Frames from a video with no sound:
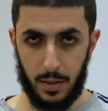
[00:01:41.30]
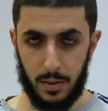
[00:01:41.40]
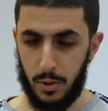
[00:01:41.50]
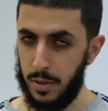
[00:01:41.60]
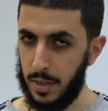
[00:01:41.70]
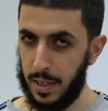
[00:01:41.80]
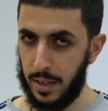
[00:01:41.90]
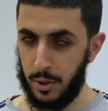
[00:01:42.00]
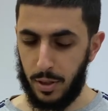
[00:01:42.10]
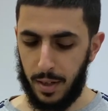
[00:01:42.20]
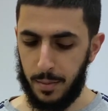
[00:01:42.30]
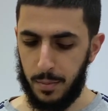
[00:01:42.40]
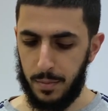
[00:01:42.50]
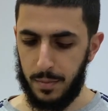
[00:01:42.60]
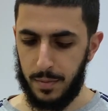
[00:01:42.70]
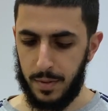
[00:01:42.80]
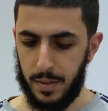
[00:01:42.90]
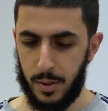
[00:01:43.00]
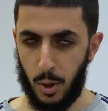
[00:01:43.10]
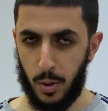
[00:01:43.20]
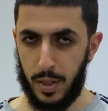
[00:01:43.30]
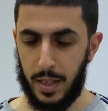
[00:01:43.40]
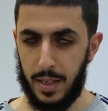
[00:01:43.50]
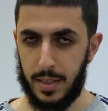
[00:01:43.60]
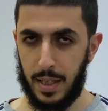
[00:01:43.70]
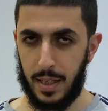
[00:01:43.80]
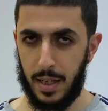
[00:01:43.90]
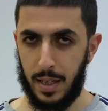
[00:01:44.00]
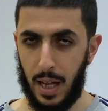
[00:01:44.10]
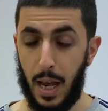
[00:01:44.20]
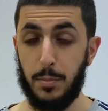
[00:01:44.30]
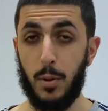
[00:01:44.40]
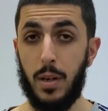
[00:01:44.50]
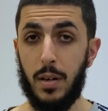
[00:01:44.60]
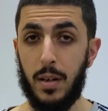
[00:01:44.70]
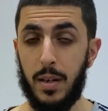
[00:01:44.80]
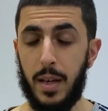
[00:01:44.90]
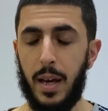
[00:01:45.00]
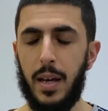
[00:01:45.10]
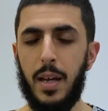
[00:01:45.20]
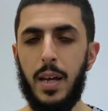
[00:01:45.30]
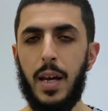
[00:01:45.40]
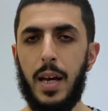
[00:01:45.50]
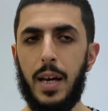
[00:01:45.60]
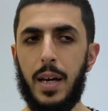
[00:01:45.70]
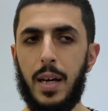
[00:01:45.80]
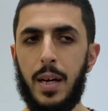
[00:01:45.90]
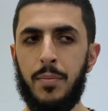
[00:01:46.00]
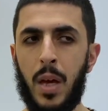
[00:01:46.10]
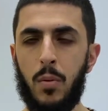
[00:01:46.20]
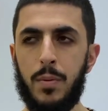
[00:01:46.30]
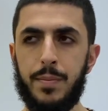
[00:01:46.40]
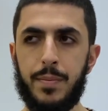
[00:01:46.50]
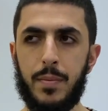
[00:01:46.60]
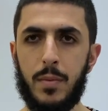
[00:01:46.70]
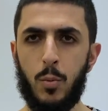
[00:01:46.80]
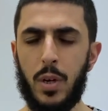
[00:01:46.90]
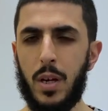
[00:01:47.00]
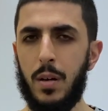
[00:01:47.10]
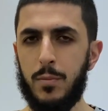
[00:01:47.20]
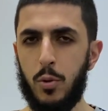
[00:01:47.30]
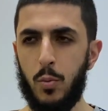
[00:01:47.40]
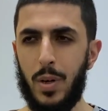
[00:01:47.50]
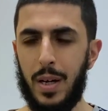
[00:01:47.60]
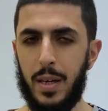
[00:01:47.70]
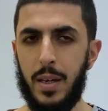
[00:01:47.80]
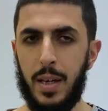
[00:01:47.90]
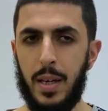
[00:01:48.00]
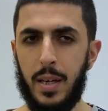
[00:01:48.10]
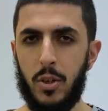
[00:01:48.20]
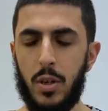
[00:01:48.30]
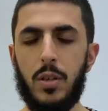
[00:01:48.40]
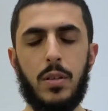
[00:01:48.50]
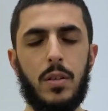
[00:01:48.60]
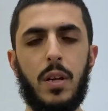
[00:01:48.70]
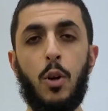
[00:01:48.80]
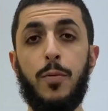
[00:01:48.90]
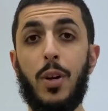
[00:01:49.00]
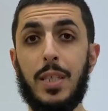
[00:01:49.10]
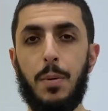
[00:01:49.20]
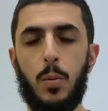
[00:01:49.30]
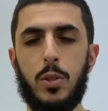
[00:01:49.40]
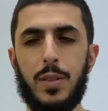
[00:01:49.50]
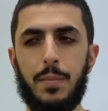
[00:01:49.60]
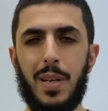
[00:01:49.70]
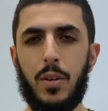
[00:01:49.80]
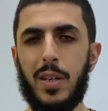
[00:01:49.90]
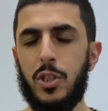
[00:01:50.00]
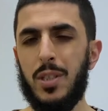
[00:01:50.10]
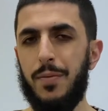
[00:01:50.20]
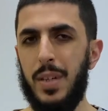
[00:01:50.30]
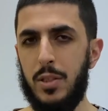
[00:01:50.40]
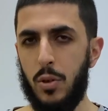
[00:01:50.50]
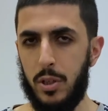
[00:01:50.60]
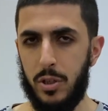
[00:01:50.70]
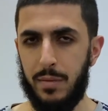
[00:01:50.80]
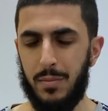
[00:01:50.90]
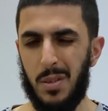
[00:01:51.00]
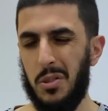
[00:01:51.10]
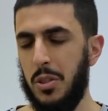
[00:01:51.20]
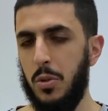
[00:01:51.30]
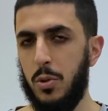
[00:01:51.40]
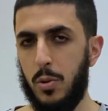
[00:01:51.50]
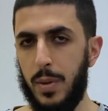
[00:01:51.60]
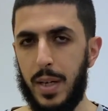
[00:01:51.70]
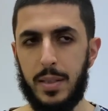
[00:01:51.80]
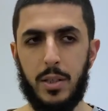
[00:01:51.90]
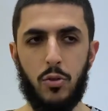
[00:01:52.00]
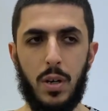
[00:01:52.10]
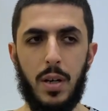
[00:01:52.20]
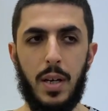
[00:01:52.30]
Did you guys catch that? So he said, Alhamdulillah. Yeah? Now, we're going to come to why. A lot of you guys might watch this and be like, okay, it's just a phraseology. You know, just used to it, etc.